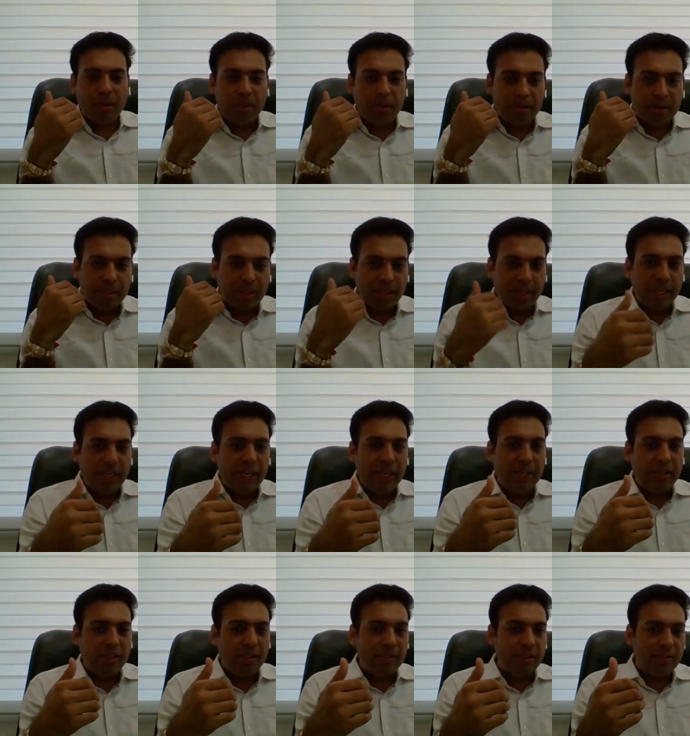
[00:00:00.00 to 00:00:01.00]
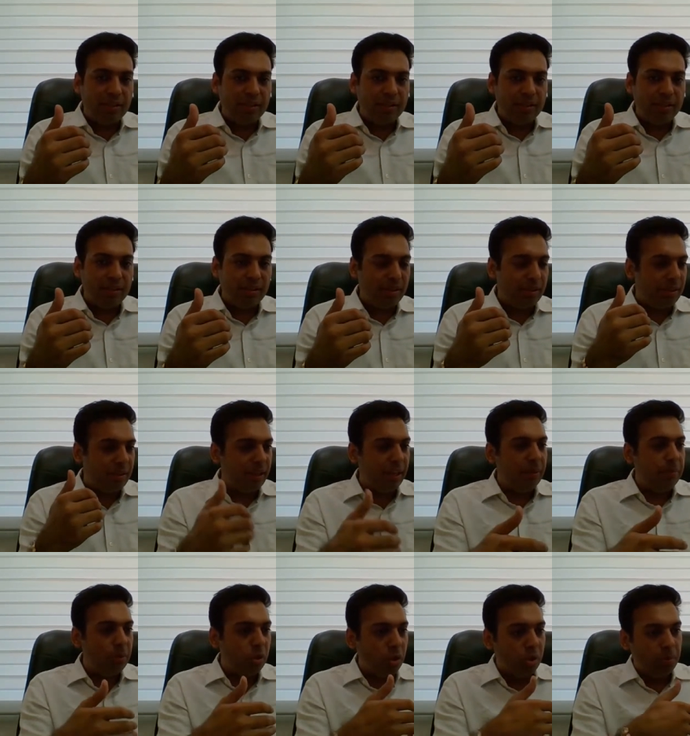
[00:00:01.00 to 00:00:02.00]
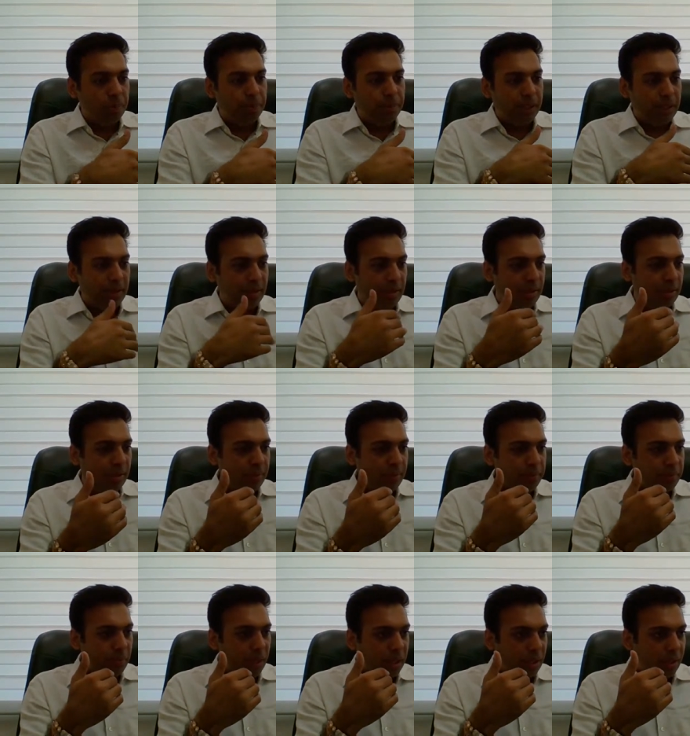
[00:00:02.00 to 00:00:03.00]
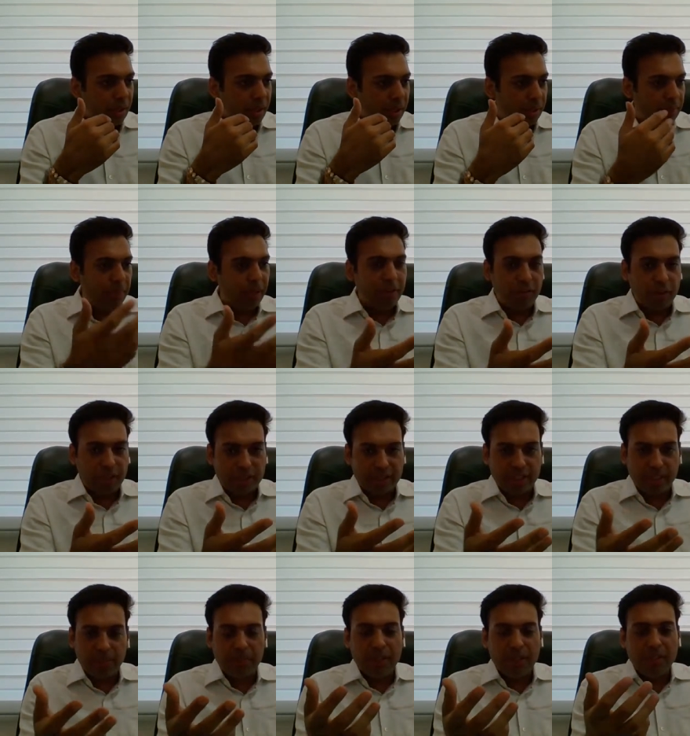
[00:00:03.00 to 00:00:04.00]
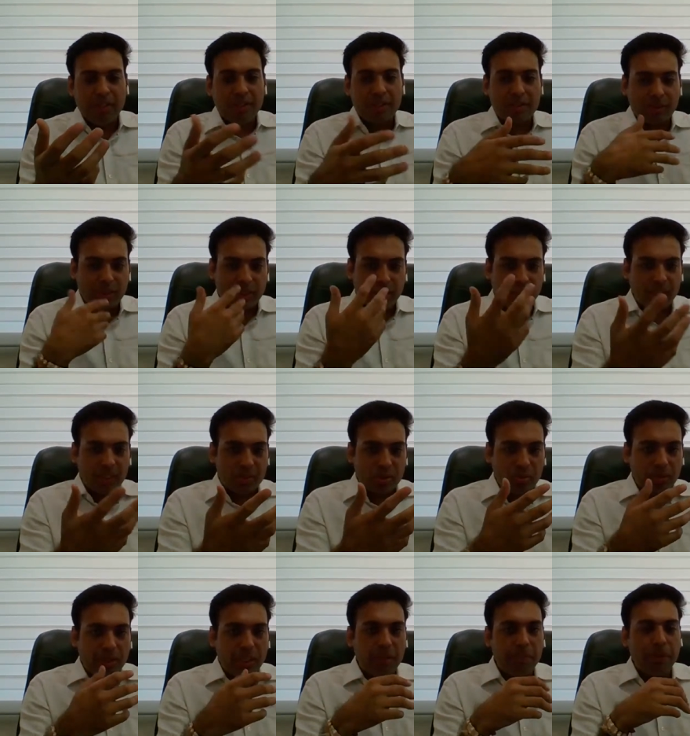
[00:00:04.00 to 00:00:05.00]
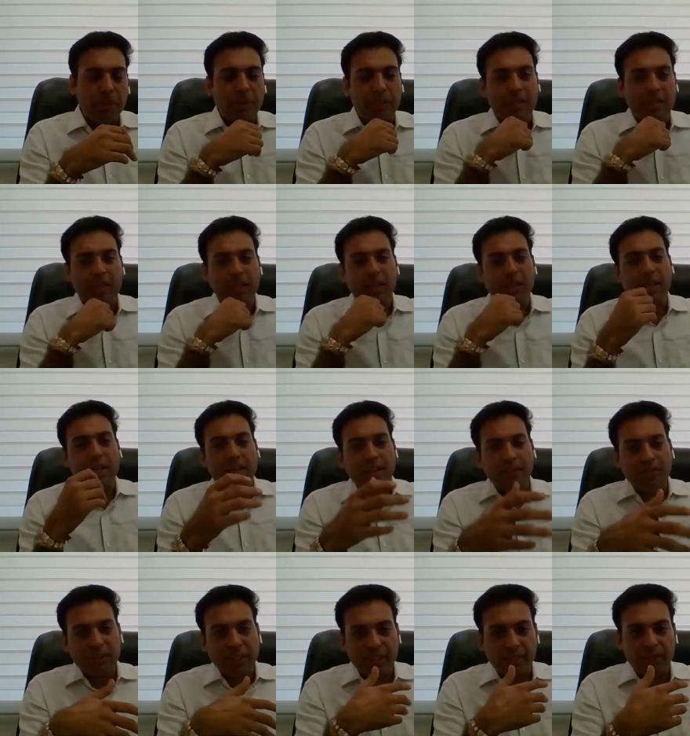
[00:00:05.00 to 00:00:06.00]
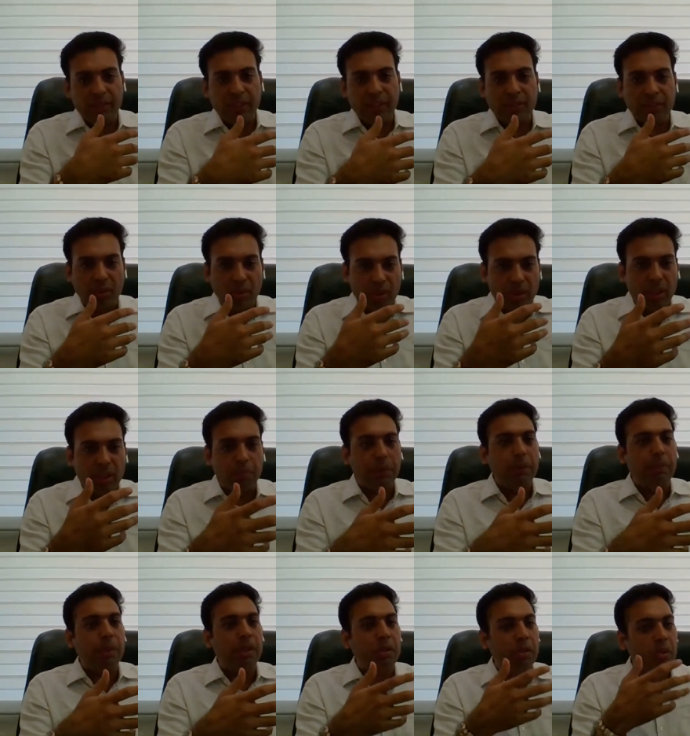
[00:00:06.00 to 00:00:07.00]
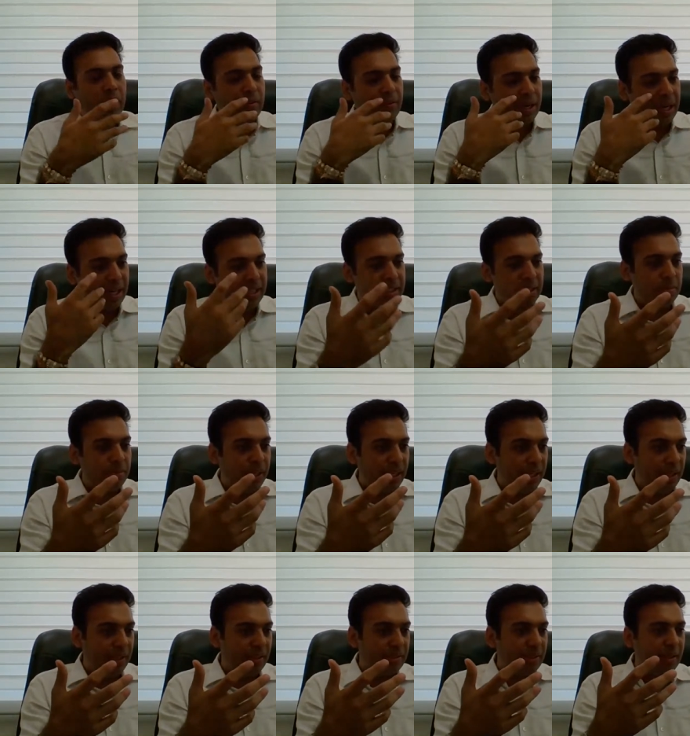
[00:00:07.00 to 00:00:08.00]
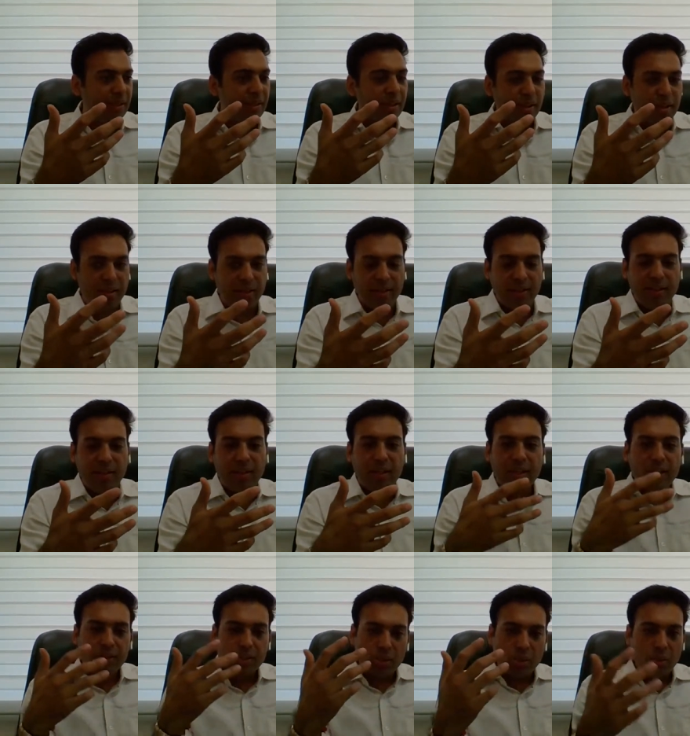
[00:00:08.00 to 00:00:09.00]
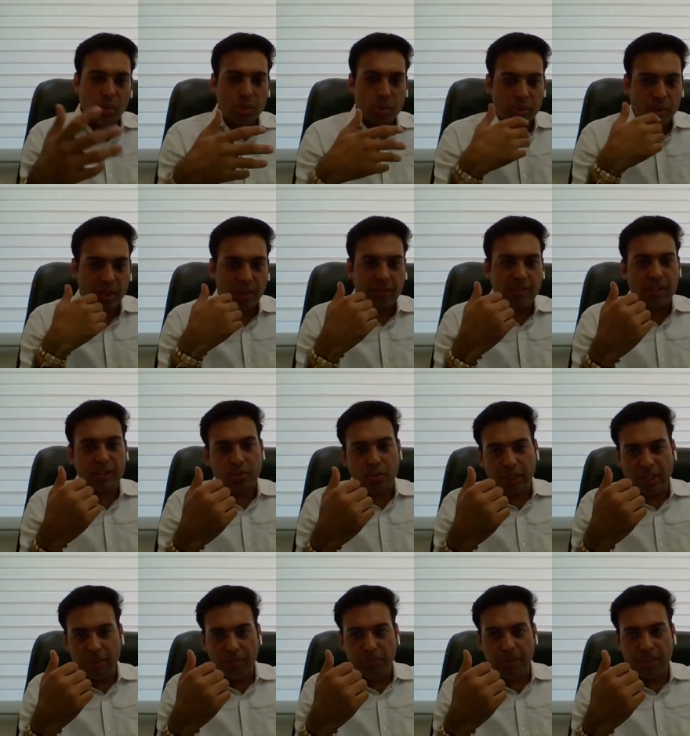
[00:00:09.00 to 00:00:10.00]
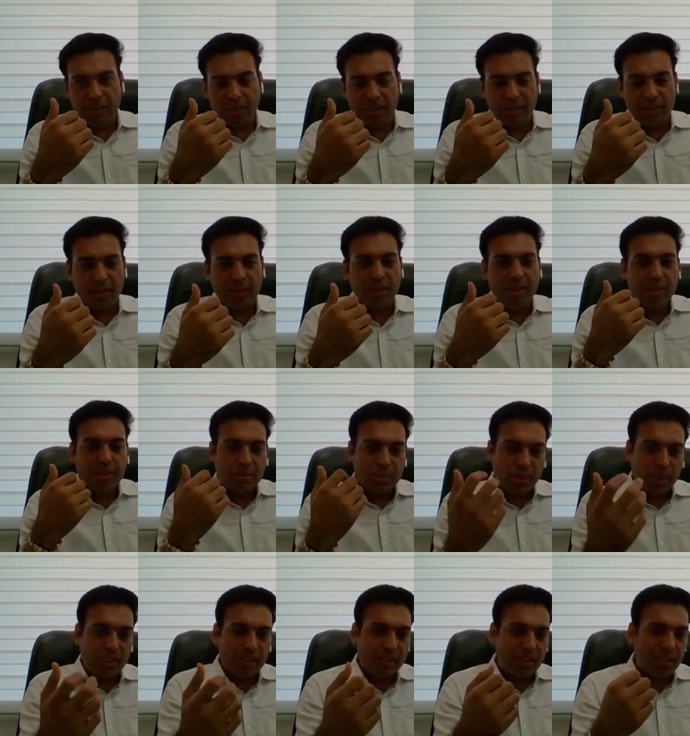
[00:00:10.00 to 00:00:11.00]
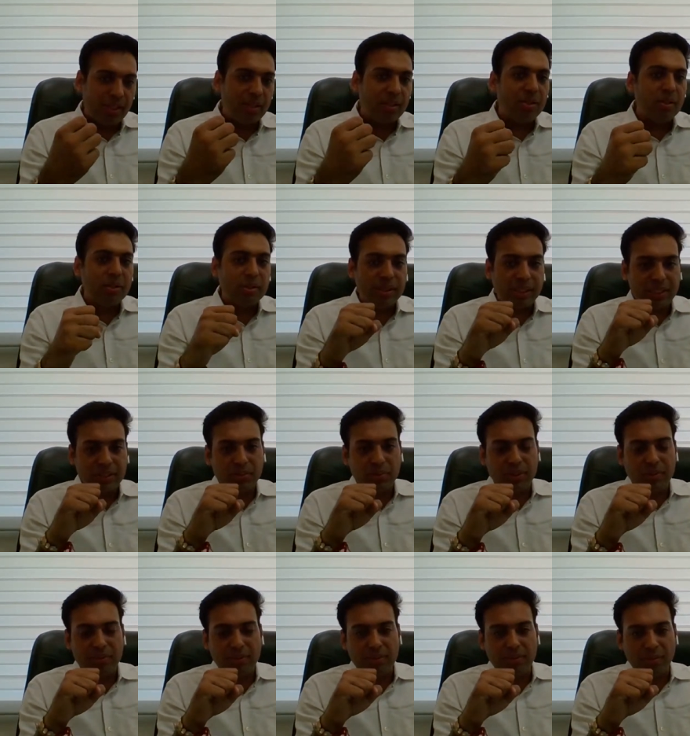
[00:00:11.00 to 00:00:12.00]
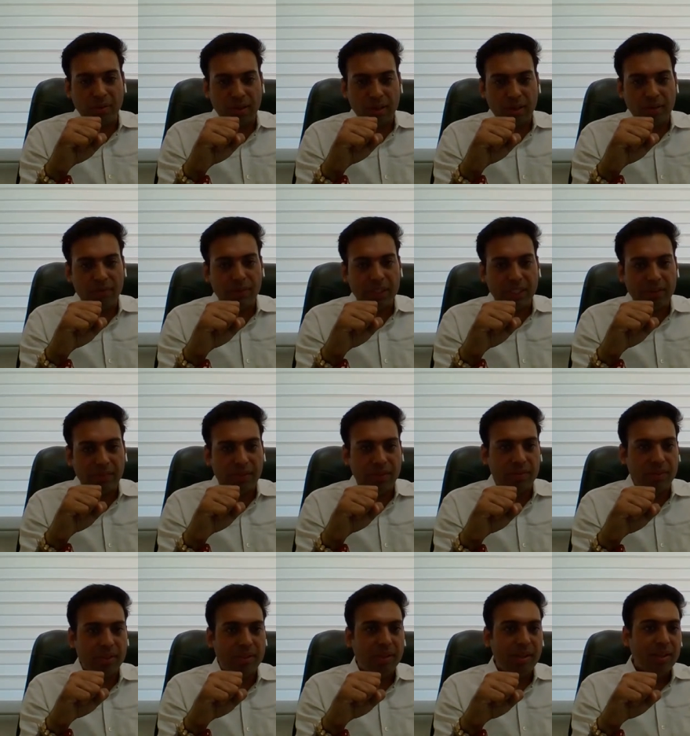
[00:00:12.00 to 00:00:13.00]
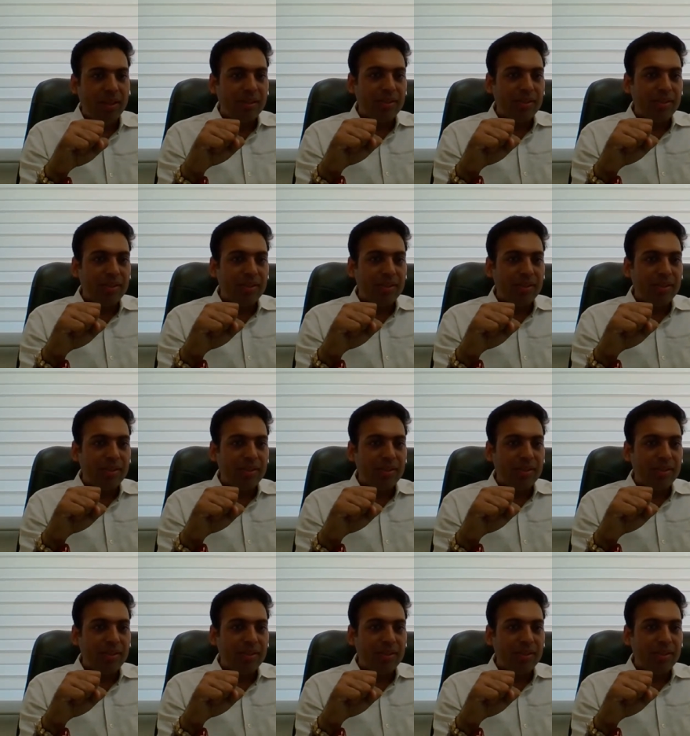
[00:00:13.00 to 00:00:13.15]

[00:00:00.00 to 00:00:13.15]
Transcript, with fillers: Uh, the Canadian uh, Dream Group in uh, uh, in my WhatsApp. So there are so many people there. I have shared with all the people who have asked me anything earlier. So whosoever joined me earlier, so I shared those things with uh, with everyone.